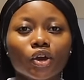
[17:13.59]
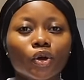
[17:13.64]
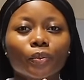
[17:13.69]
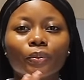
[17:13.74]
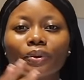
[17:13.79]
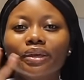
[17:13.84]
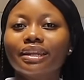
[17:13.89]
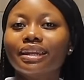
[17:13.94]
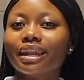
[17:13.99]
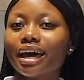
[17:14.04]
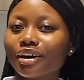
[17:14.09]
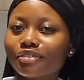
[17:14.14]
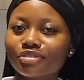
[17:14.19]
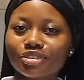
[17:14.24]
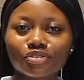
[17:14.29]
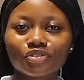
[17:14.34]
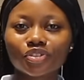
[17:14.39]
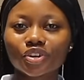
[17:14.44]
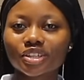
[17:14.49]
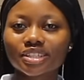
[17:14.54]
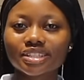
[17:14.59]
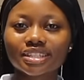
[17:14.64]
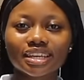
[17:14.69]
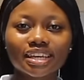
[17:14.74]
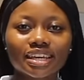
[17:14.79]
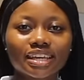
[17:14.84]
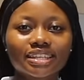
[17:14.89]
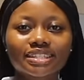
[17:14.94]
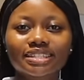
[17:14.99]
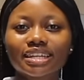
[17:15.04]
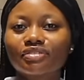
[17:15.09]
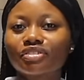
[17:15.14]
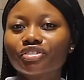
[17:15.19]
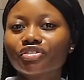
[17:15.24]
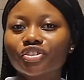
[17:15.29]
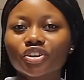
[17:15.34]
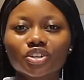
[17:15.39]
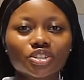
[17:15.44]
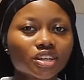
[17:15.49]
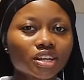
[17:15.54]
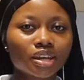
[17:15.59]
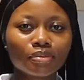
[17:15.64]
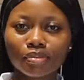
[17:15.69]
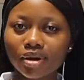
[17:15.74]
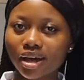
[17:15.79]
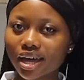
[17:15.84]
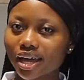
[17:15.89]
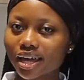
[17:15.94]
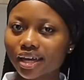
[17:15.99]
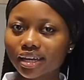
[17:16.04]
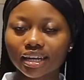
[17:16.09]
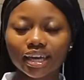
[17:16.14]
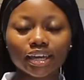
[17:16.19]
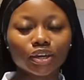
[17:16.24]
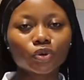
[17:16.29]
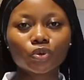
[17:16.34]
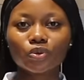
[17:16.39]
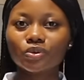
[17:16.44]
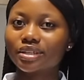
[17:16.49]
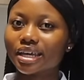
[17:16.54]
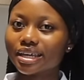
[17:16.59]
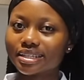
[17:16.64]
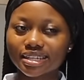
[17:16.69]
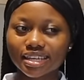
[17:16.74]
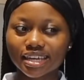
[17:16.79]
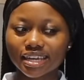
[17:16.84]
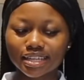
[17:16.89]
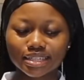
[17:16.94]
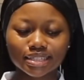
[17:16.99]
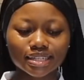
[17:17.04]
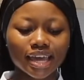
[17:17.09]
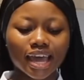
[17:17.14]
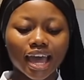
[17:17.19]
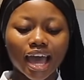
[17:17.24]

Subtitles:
we love the verses, love a verse on a mug, like who doesn't?